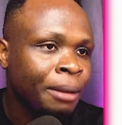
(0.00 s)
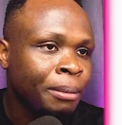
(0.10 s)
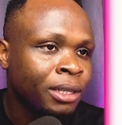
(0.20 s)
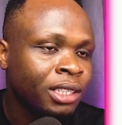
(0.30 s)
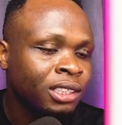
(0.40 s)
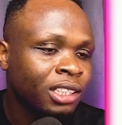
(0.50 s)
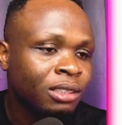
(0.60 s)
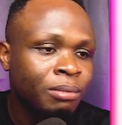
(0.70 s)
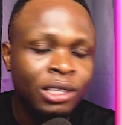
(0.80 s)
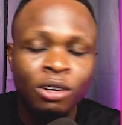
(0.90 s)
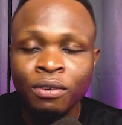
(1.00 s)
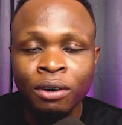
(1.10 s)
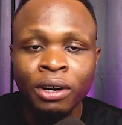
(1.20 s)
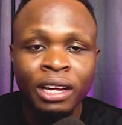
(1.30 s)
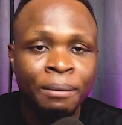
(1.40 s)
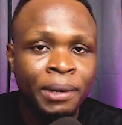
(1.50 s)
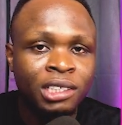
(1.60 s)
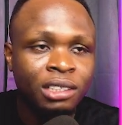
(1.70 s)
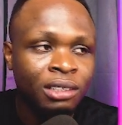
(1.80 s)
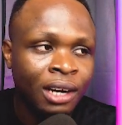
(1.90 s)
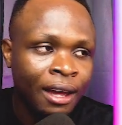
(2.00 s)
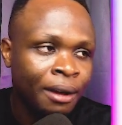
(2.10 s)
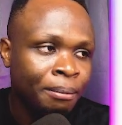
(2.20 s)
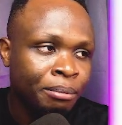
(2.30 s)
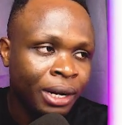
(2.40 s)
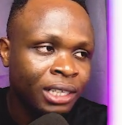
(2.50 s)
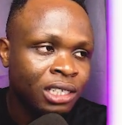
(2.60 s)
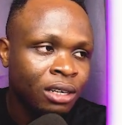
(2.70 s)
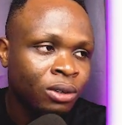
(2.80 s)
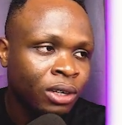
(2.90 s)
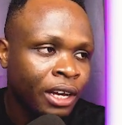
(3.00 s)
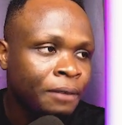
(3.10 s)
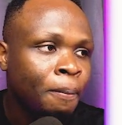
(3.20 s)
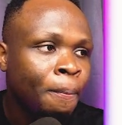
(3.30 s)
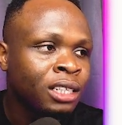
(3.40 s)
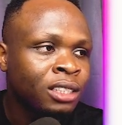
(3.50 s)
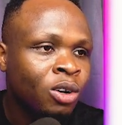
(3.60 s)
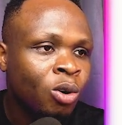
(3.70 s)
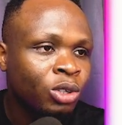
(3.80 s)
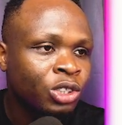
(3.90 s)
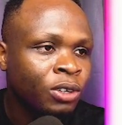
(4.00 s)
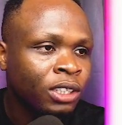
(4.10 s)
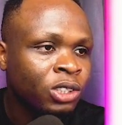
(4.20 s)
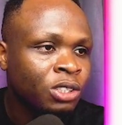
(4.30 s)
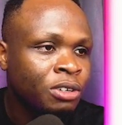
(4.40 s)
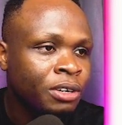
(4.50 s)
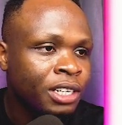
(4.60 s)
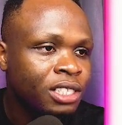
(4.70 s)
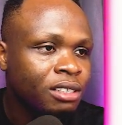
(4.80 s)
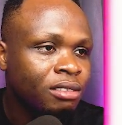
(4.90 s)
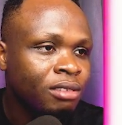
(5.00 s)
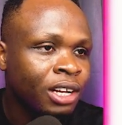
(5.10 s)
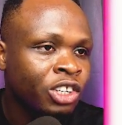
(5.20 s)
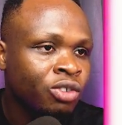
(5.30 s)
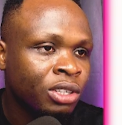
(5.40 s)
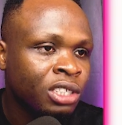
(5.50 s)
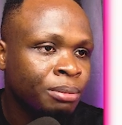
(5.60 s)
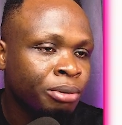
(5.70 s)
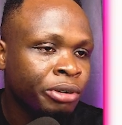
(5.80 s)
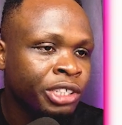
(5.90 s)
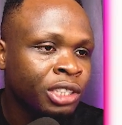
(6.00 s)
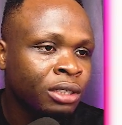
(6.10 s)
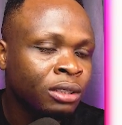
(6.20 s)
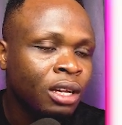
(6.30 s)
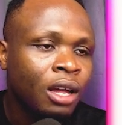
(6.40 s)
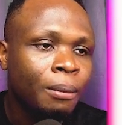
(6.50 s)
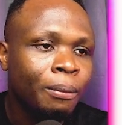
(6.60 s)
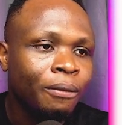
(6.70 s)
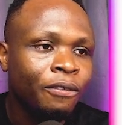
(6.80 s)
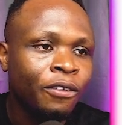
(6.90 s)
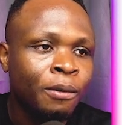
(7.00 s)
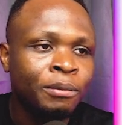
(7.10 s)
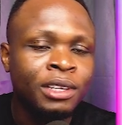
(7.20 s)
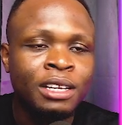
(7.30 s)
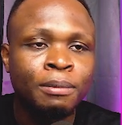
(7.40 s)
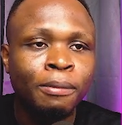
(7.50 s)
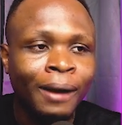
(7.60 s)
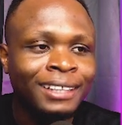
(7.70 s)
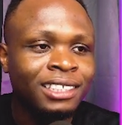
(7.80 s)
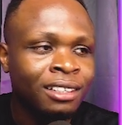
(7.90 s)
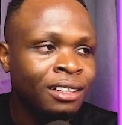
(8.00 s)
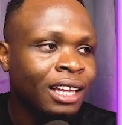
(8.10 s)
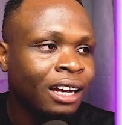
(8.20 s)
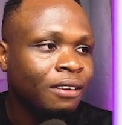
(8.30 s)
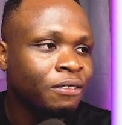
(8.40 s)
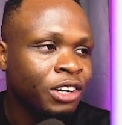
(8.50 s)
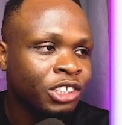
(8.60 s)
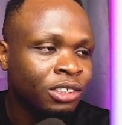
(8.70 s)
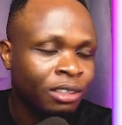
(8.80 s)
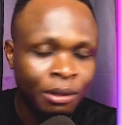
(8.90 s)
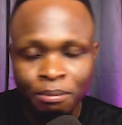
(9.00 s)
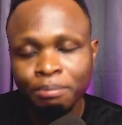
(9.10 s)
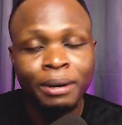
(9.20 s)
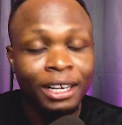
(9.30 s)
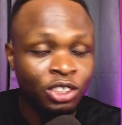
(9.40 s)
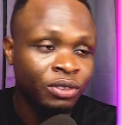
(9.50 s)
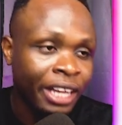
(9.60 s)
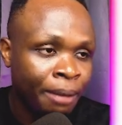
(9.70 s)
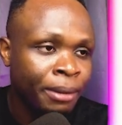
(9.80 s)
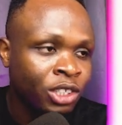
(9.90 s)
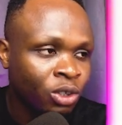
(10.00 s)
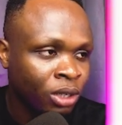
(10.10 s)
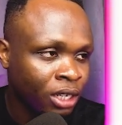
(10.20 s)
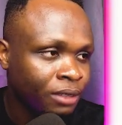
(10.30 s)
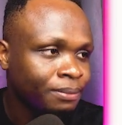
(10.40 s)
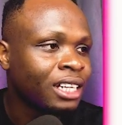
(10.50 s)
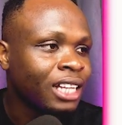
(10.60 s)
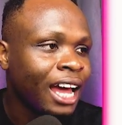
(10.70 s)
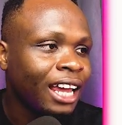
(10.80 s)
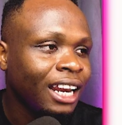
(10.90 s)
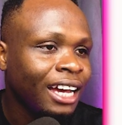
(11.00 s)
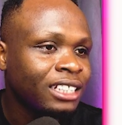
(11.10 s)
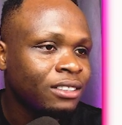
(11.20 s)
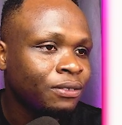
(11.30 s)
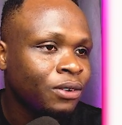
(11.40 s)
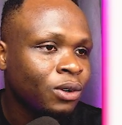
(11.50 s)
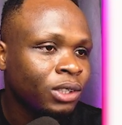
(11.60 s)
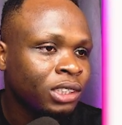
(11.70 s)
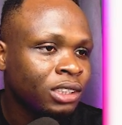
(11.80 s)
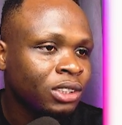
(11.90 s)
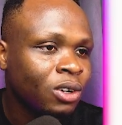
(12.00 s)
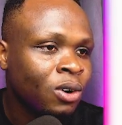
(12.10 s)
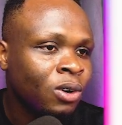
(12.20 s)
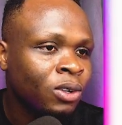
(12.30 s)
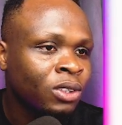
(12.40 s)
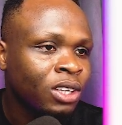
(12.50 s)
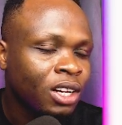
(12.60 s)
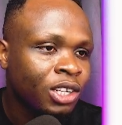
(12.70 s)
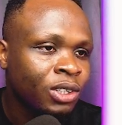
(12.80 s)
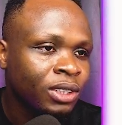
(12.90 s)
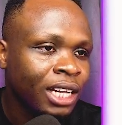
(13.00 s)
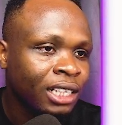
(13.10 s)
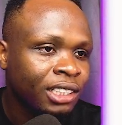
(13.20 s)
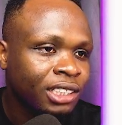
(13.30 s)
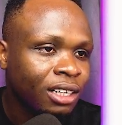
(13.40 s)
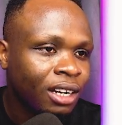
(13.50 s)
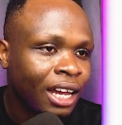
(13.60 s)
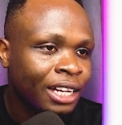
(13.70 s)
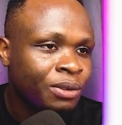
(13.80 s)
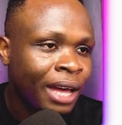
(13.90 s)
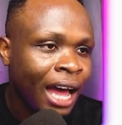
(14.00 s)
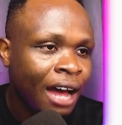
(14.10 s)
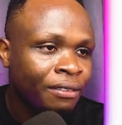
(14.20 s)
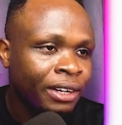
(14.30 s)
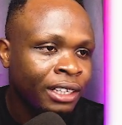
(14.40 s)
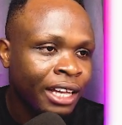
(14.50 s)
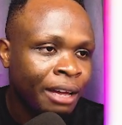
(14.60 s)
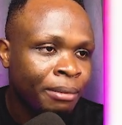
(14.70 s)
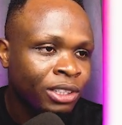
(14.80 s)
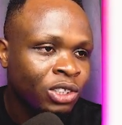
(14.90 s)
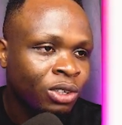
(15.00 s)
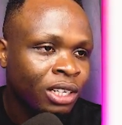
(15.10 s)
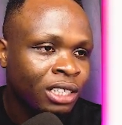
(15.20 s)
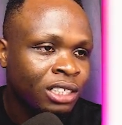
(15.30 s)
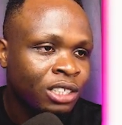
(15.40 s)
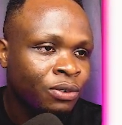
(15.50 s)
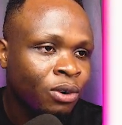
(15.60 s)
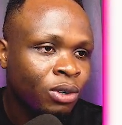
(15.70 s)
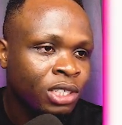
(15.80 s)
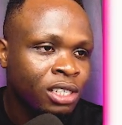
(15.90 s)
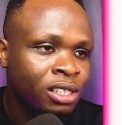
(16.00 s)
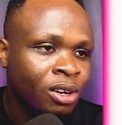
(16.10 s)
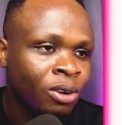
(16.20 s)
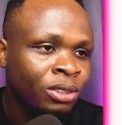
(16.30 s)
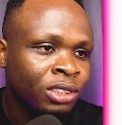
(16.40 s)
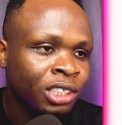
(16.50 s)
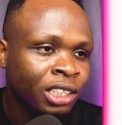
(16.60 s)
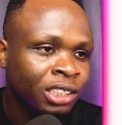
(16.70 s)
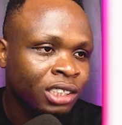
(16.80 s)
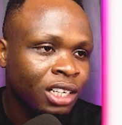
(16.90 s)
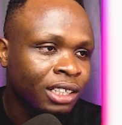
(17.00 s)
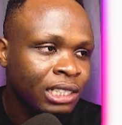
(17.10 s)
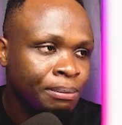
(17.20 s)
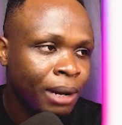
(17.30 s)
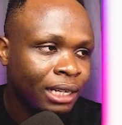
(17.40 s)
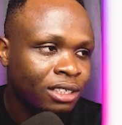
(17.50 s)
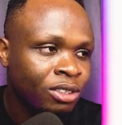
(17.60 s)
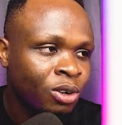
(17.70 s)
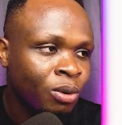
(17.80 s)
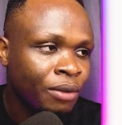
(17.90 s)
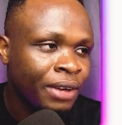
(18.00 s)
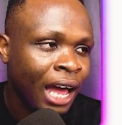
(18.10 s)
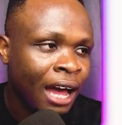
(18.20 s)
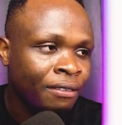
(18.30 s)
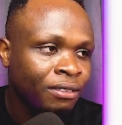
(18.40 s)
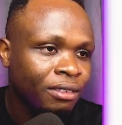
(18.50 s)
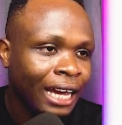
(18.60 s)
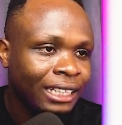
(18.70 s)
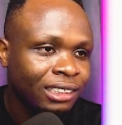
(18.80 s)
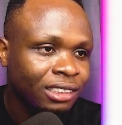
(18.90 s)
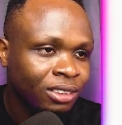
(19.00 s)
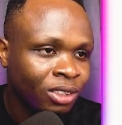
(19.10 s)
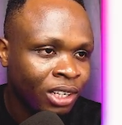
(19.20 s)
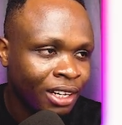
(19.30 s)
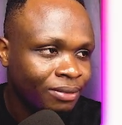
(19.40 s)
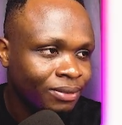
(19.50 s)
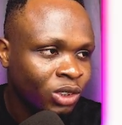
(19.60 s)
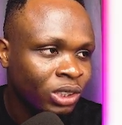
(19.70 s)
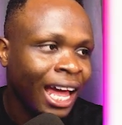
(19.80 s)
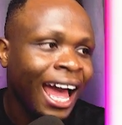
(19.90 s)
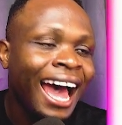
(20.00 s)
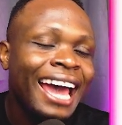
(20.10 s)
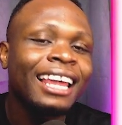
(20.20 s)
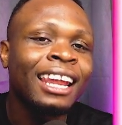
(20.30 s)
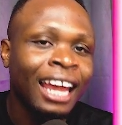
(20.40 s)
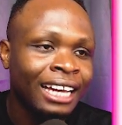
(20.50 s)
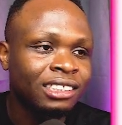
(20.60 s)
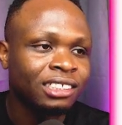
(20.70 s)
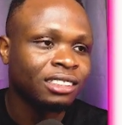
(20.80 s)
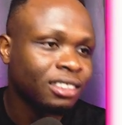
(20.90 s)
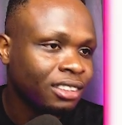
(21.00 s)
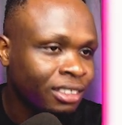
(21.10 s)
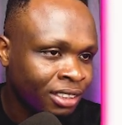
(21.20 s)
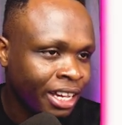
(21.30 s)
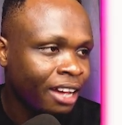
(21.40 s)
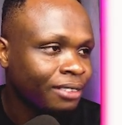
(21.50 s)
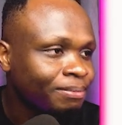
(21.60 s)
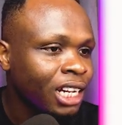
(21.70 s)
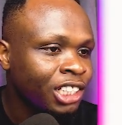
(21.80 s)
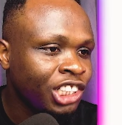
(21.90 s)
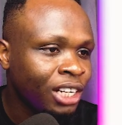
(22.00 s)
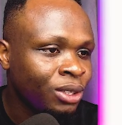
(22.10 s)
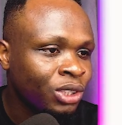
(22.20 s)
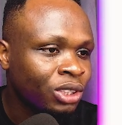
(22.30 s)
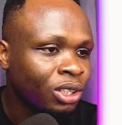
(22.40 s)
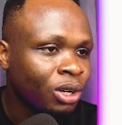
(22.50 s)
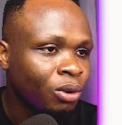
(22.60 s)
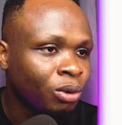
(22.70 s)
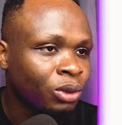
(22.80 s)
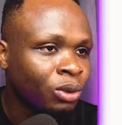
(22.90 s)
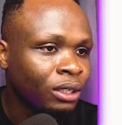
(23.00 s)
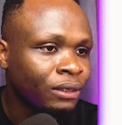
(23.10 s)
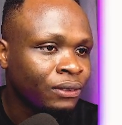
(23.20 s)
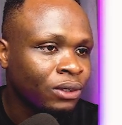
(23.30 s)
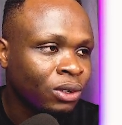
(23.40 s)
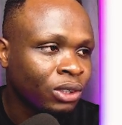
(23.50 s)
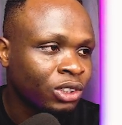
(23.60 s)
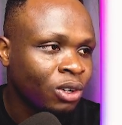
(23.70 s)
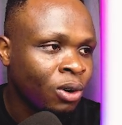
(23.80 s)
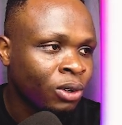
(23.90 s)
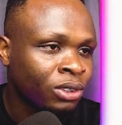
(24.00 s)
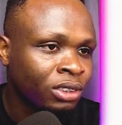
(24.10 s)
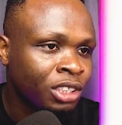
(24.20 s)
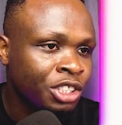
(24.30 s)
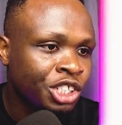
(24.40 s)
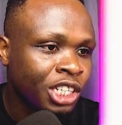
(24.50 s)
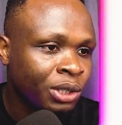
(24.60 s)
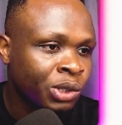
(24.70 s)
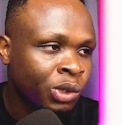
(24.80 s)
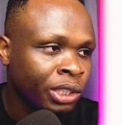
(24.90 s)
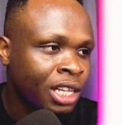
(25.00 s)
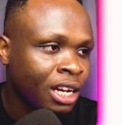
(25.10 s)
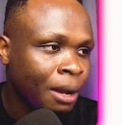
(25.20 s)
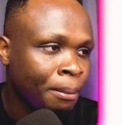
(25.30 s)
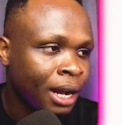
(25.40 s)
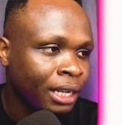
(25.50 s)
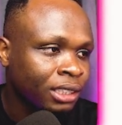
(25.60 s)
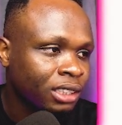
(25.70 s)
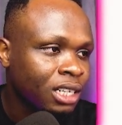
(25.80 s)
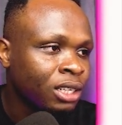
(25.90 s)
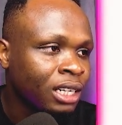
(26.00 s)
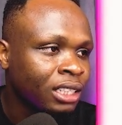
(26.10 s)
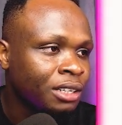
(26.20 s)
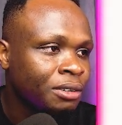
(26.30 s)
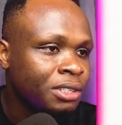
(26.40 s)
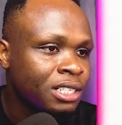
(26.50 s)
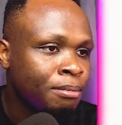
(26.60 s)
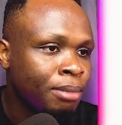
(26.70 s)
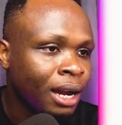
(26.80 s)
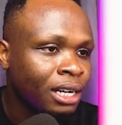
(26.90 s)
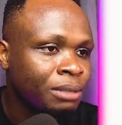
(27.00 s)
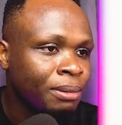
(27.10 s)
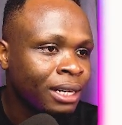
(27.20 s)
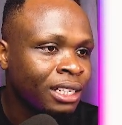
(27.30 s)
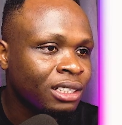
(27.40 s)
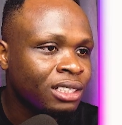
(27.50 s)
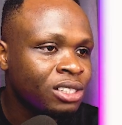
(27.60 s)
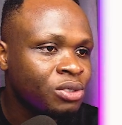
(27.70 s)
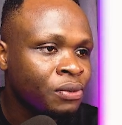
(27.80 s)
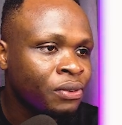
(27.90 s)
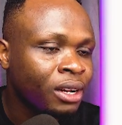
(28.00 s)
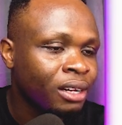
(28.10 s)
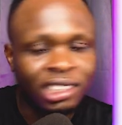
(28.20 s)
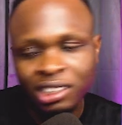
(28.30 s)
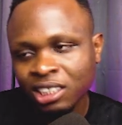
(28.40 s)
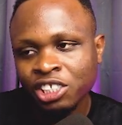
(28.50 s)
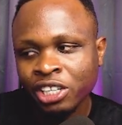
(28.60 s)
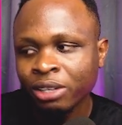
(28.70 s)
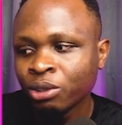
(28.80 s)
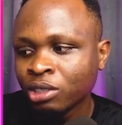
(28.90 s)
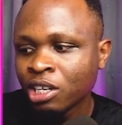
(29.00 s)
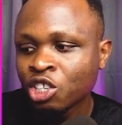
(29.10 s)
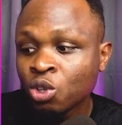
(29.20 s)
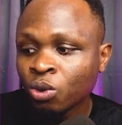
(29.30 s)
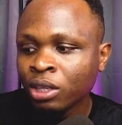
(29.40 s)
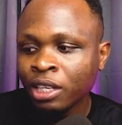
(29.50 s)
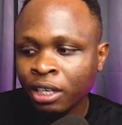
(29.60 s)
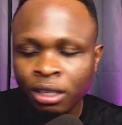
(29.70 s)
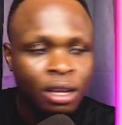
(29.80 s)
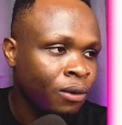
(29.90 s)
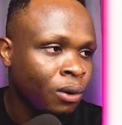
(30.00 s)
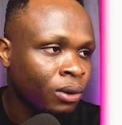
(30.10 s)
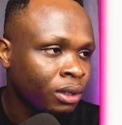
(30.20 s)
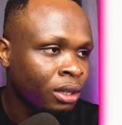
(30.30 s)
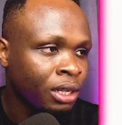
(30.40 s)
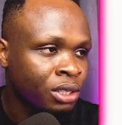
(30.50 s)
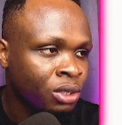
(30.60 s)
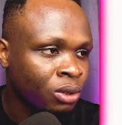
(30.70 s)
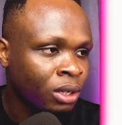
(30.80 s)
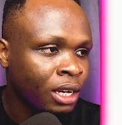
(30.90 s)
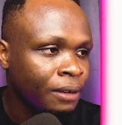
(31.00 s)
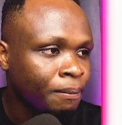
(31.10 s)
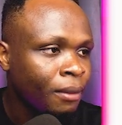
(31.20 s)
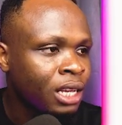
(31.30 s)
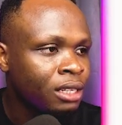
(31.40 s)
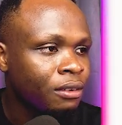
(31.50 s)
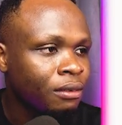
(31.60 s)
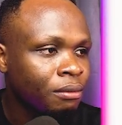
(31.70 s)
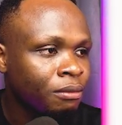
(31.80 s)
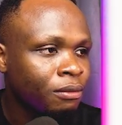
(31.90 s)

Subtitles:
the image and just make the overall image brighter. Okay, then the contrast, to create extra separation from the bright and dark version part of the image. Okay, then highlight focuses on, you know, the additional light we have in the image, so you can see it's focusing on just this part, you know, where we have light. Okay, so the highlights. Yeah, in shadows would only focus on the shadows or the darker parts. You can increase the blacks, but I think since we've adjusted the shadows, there's no need for this. Okay, then